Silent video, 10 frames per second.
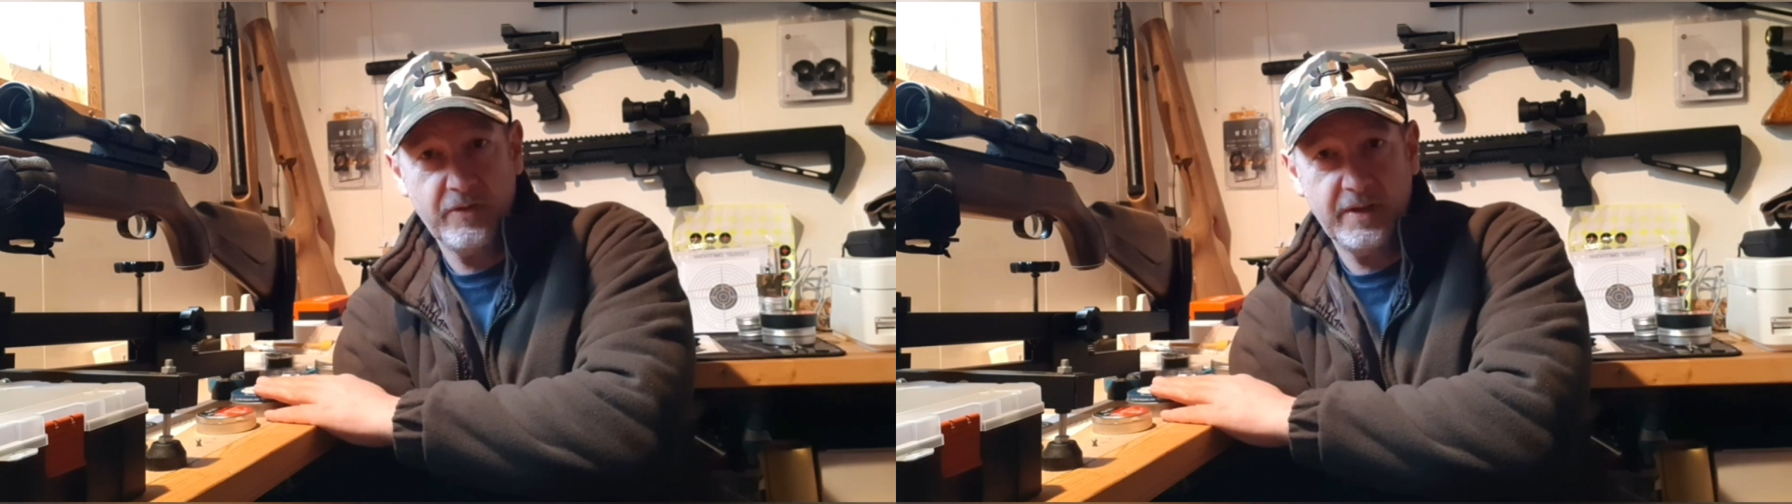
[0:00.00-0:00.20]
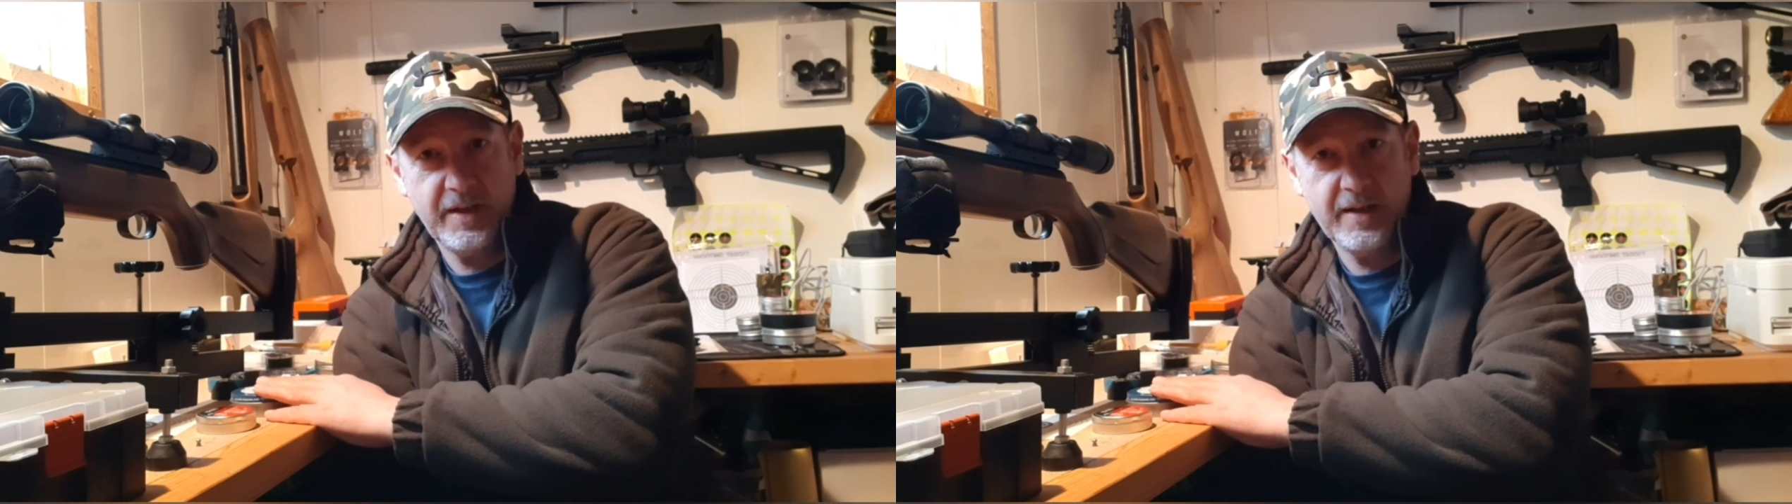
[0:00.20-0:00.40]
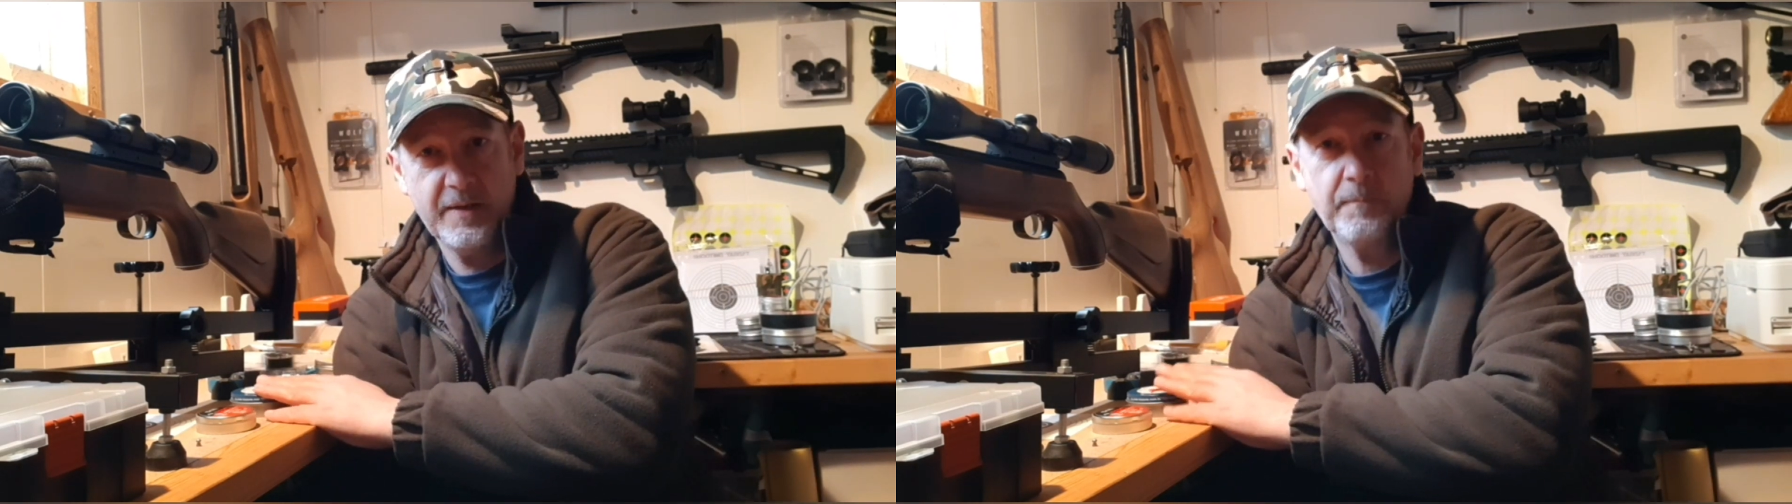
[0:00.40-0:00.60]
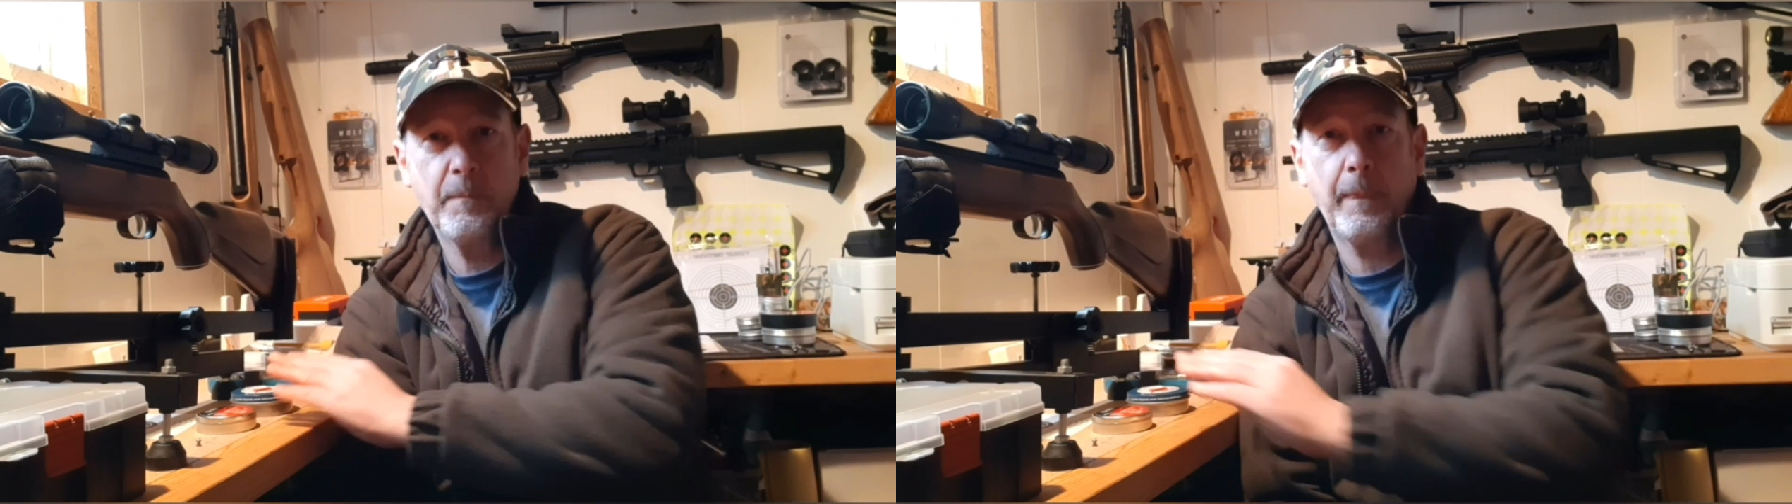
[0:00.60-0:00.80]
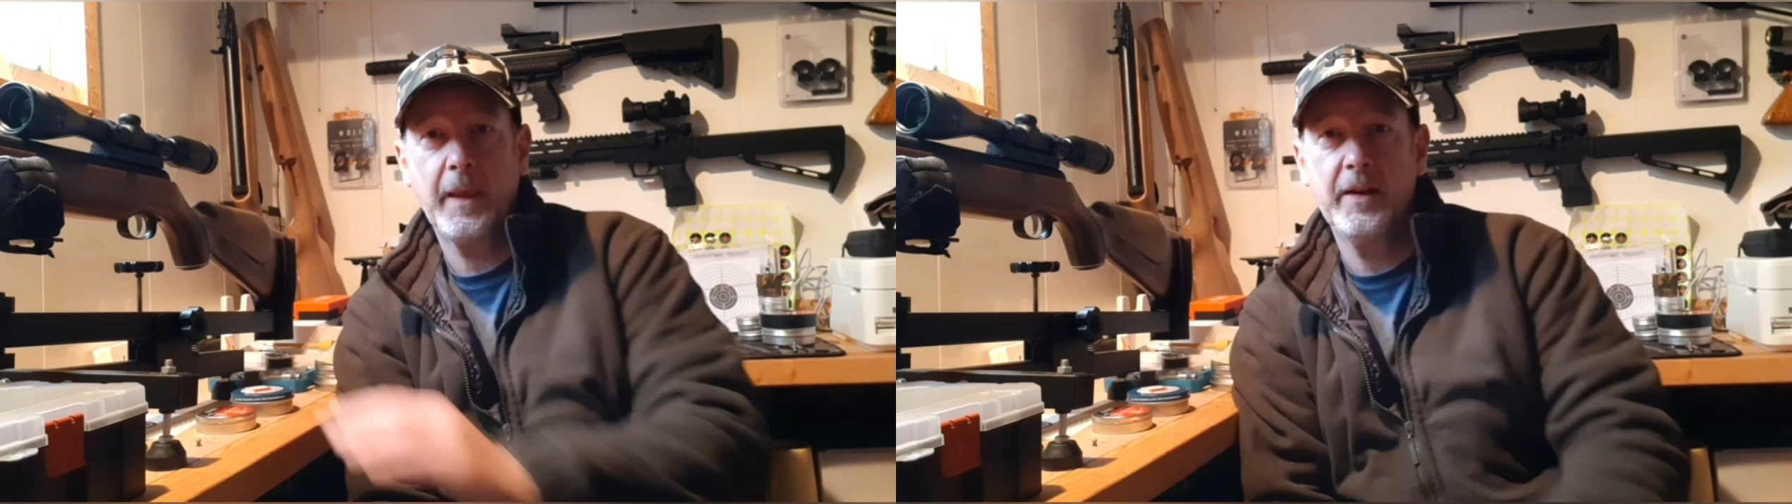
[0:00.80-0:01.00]
the tin
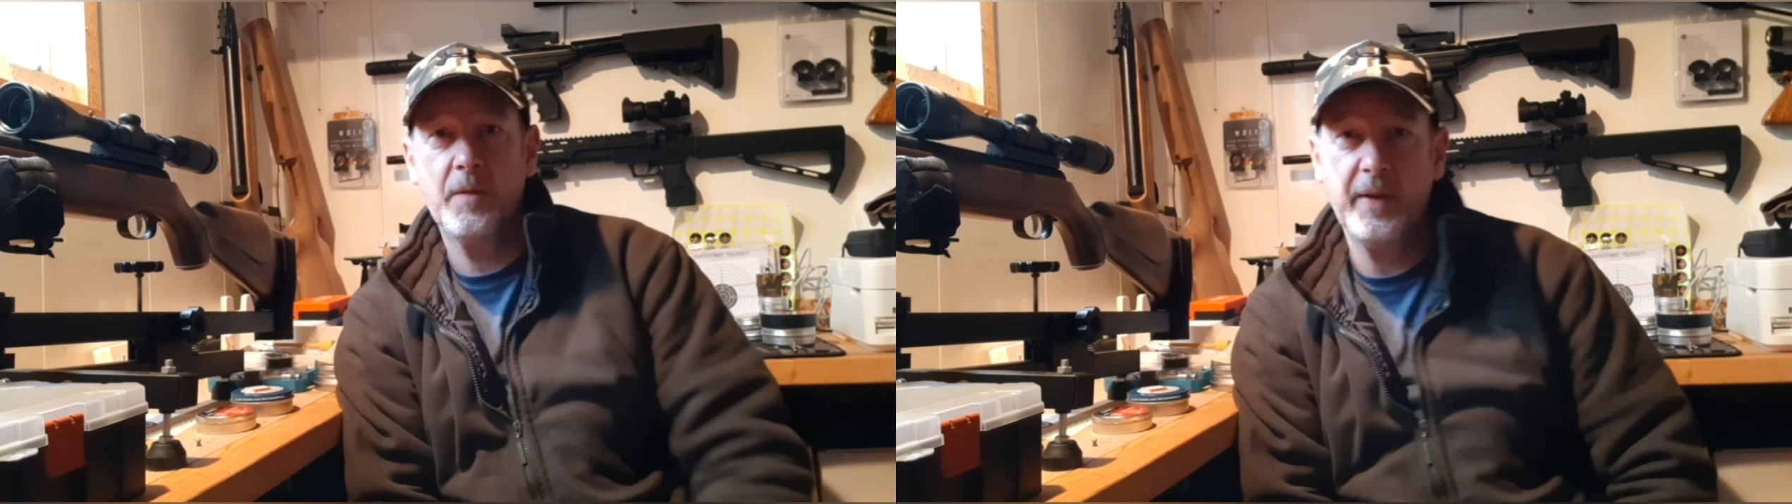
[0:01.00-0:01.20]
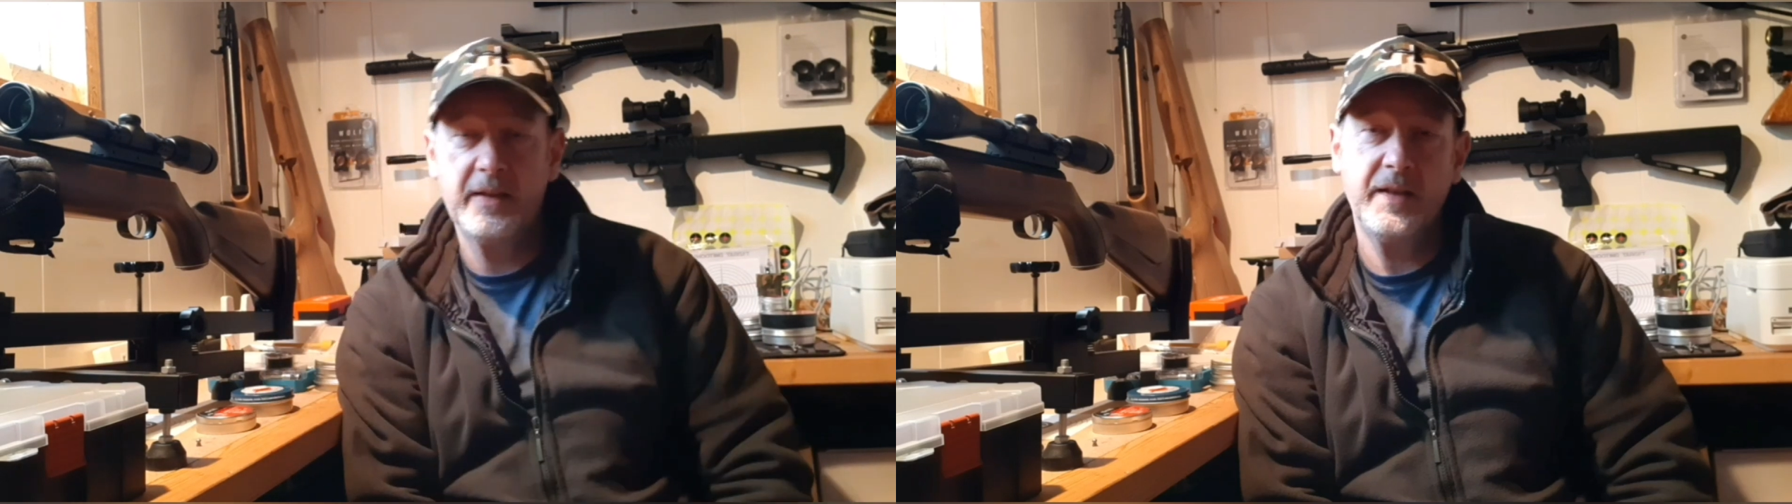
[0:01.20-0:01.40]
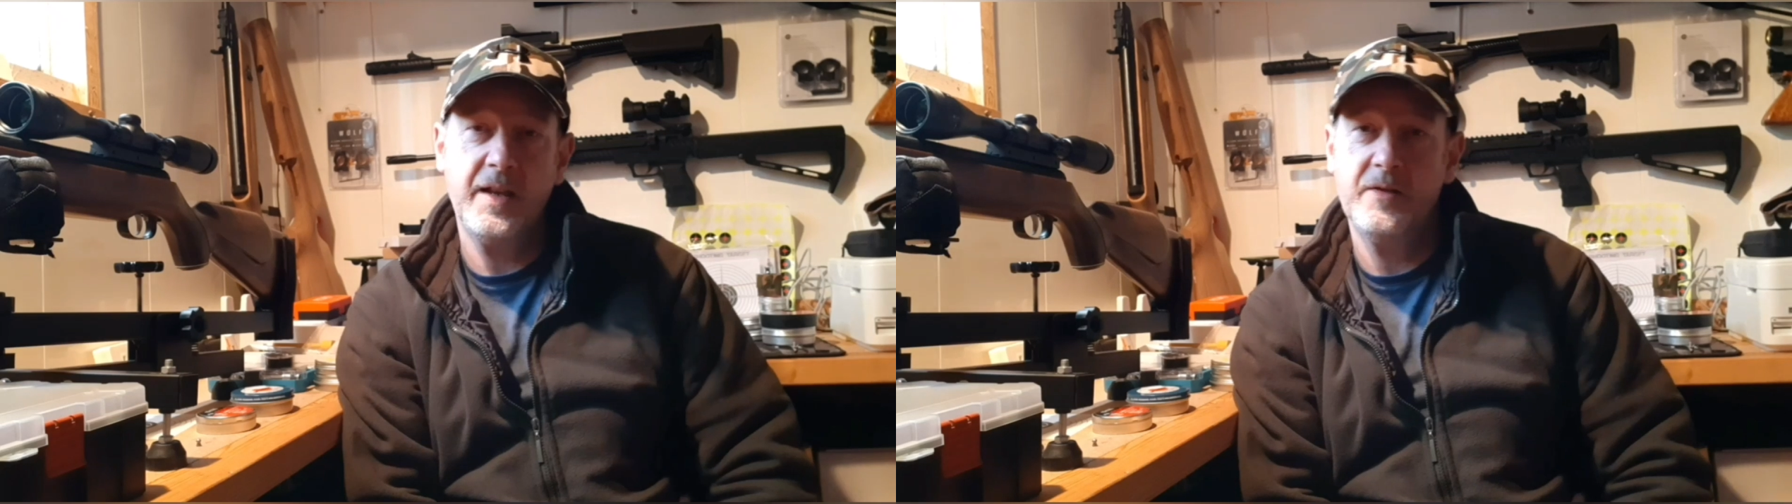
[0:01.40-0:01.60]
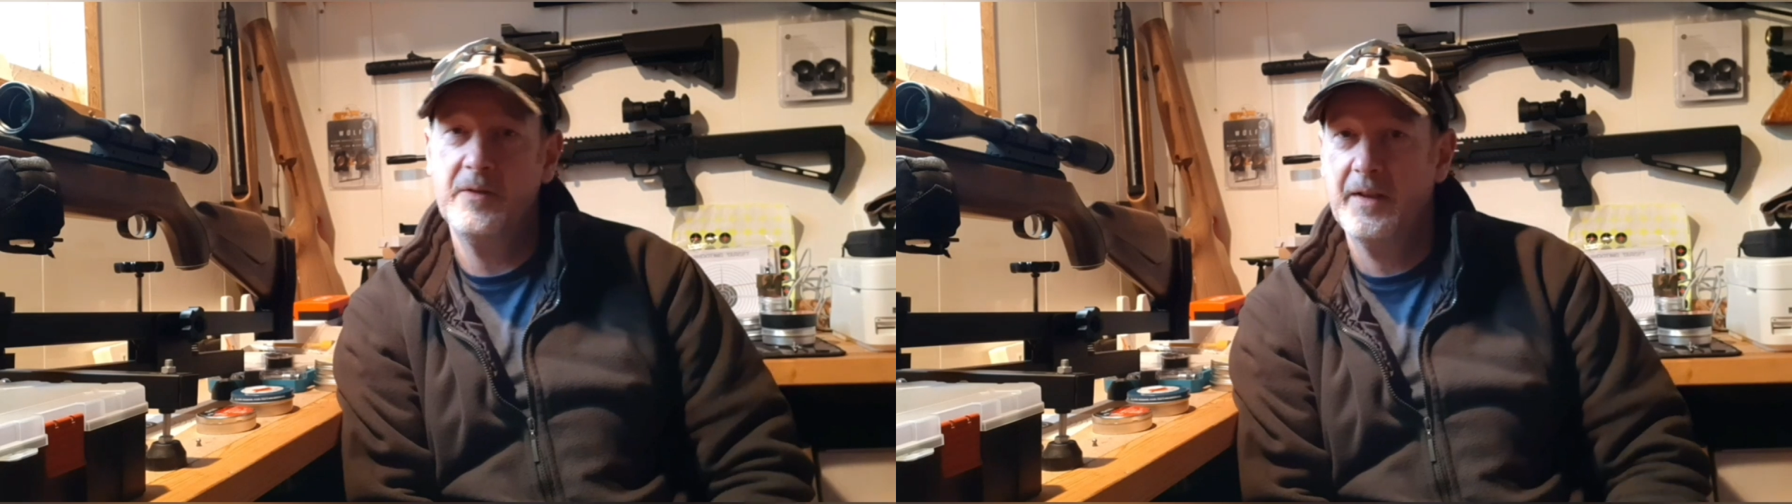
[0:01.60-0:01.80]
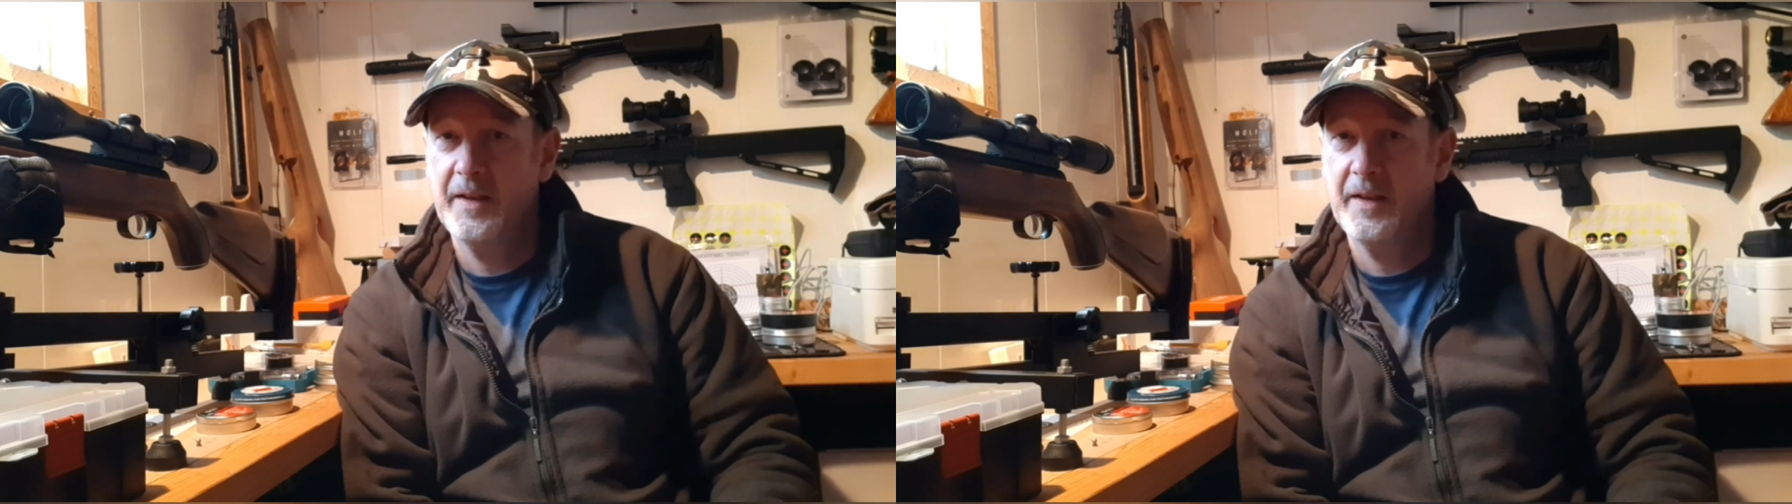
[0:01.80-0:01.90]
and I picked out